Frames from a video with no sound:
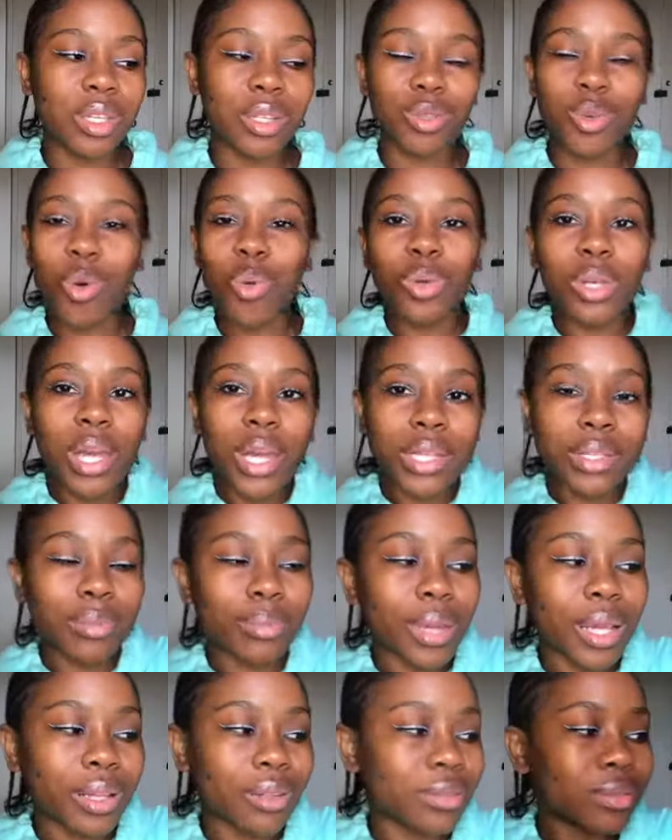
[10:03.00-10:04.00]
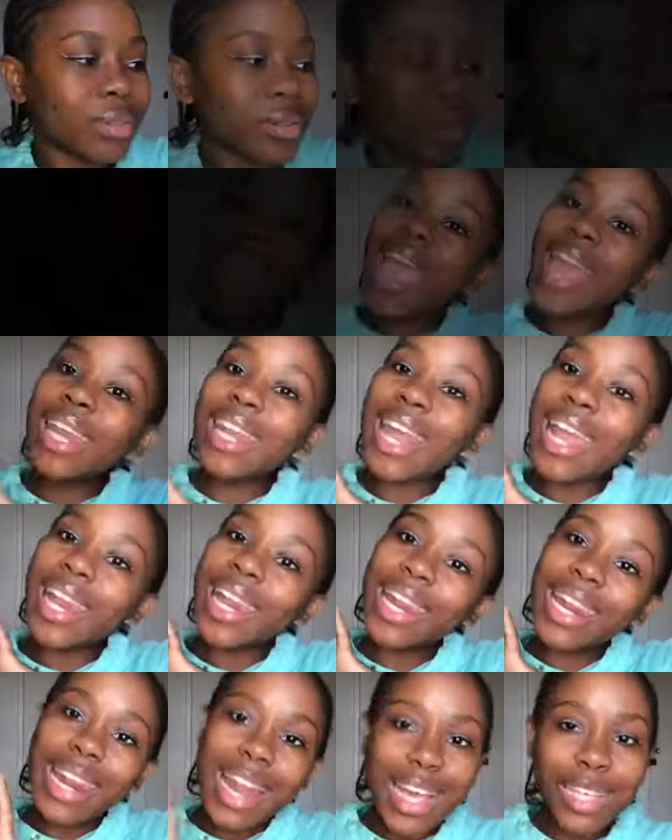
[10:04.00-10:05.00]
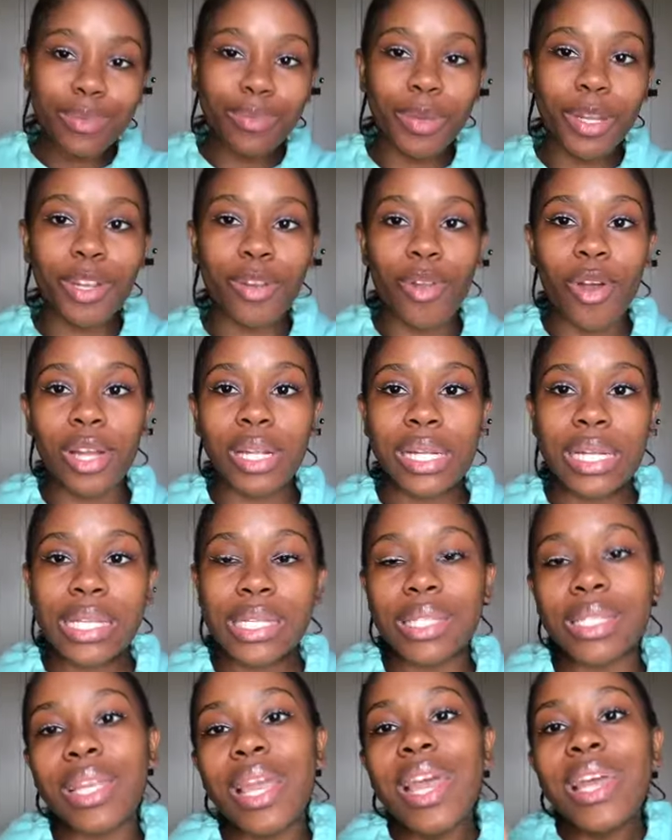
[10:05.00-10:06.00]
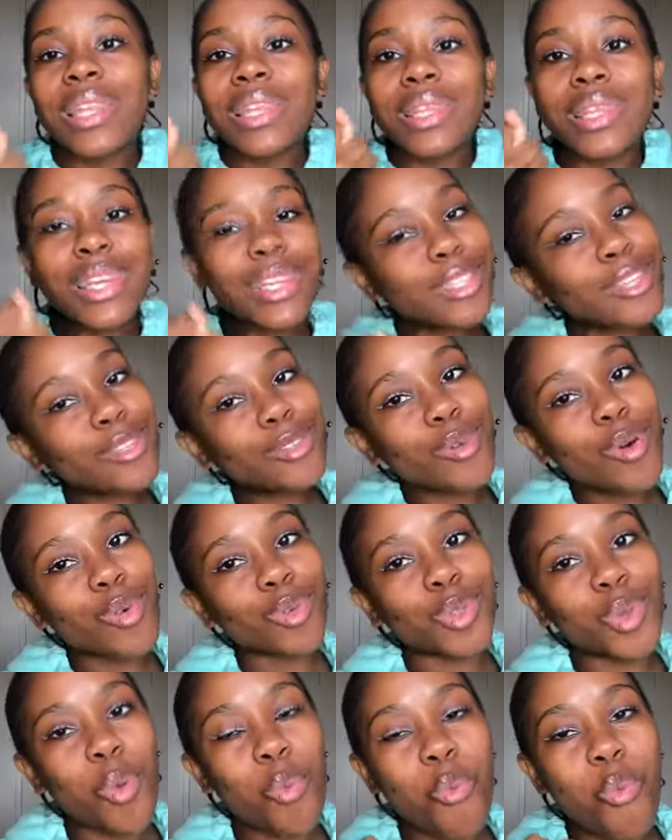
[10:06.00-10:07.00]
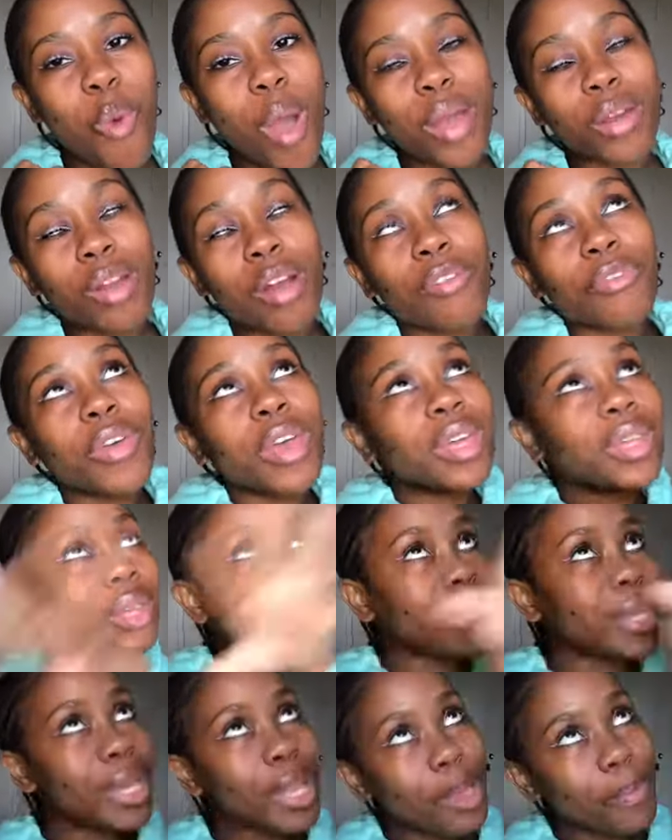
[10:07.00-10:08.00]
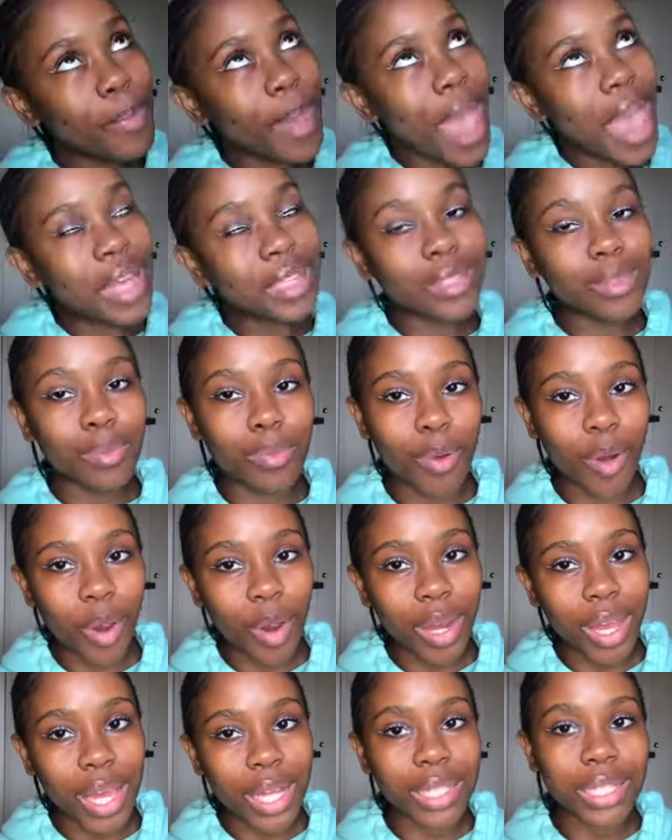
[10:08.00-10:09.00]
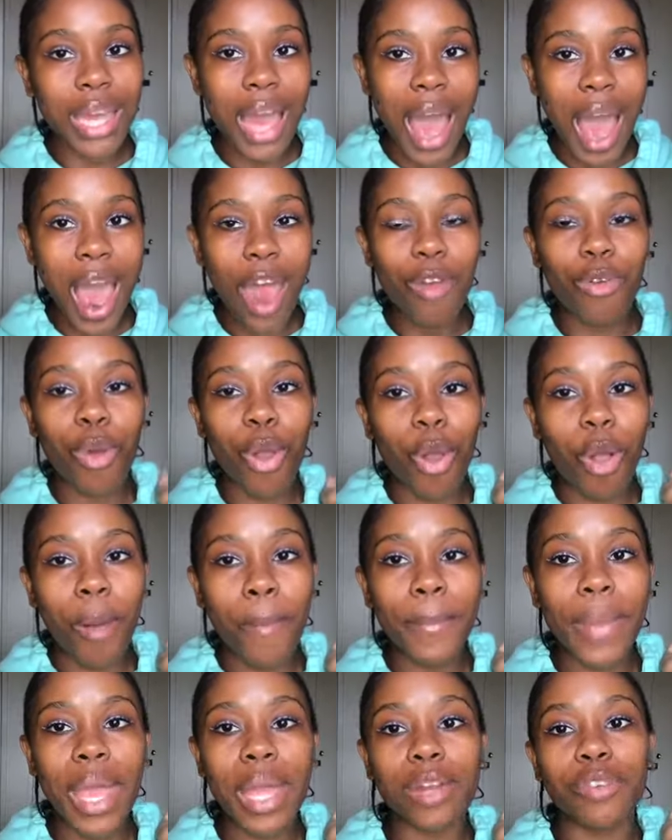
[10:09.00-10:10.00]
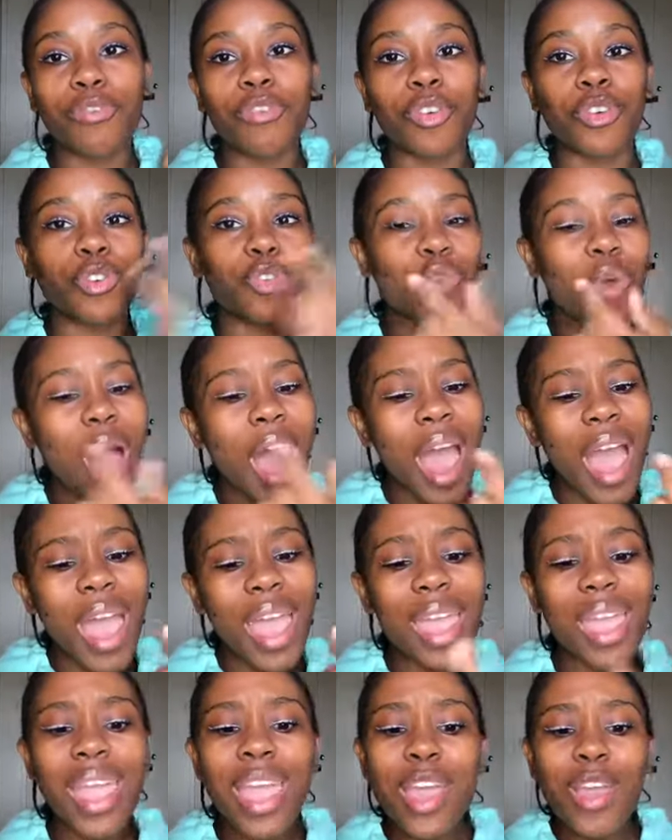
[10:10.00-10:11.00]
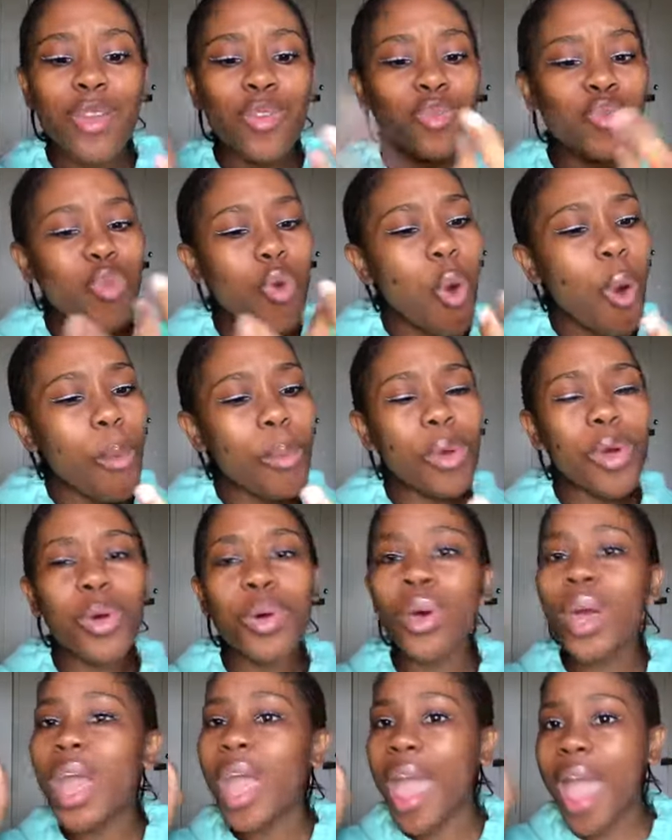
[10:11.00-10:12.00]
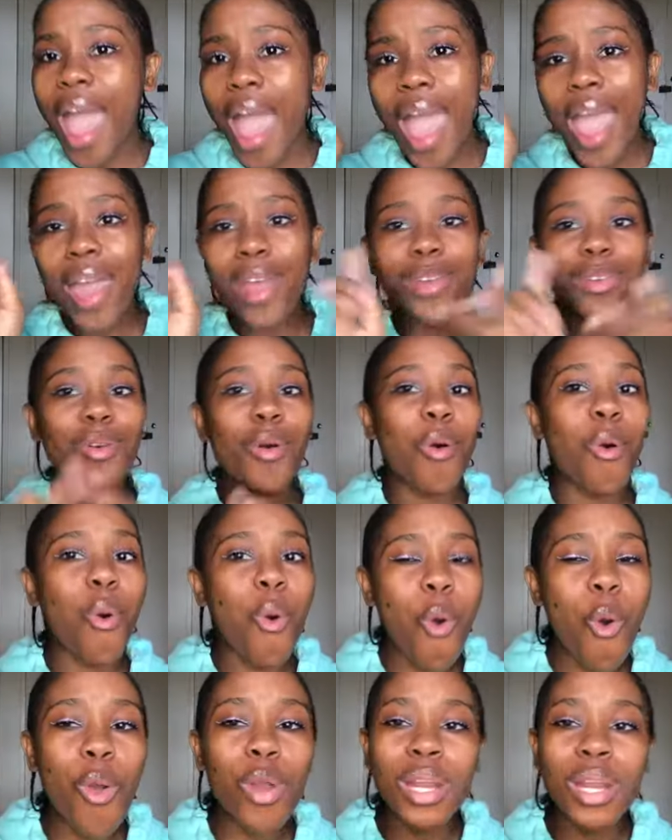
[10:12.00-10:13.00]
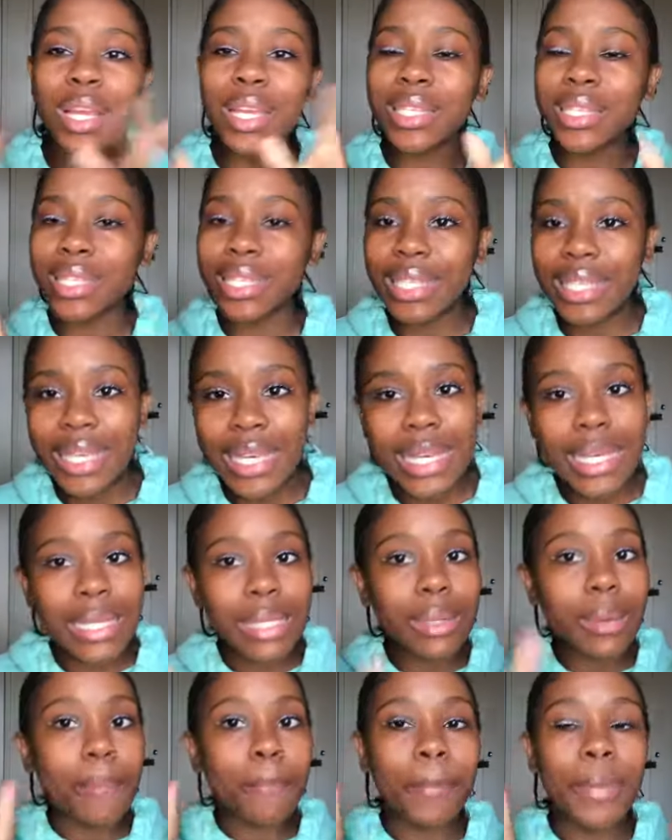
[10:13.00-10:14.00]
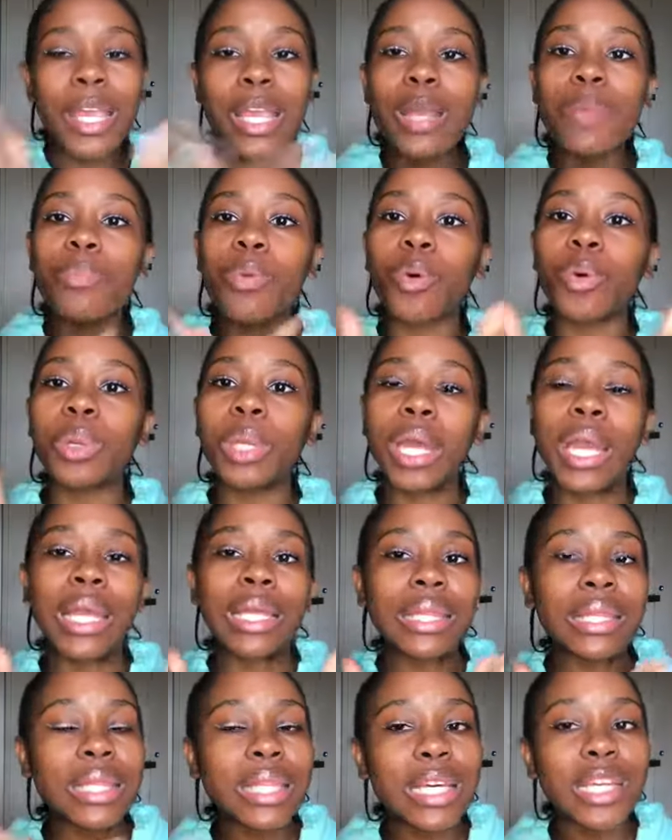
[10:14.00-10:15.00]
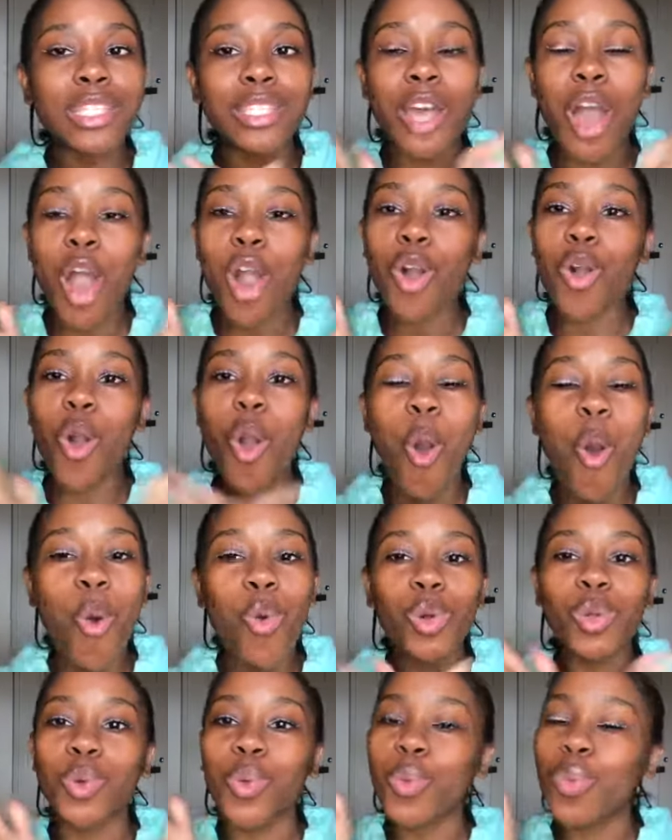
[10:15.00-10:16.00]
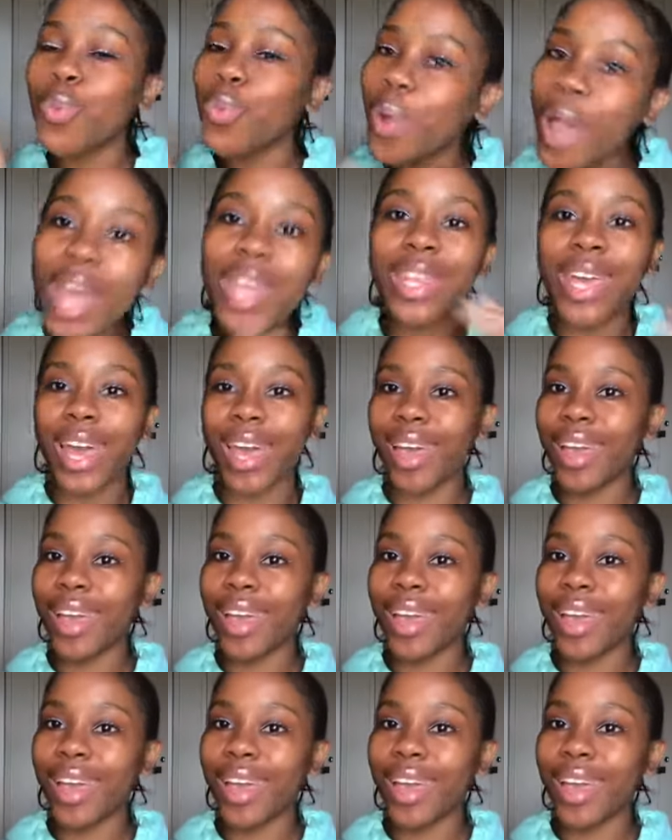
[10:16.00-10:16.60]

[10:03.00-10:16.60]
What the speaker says: are toners, man. Then, last but not least, this is also one of the best product I recommend for dry, normal, and oily skinned people in this cold weather.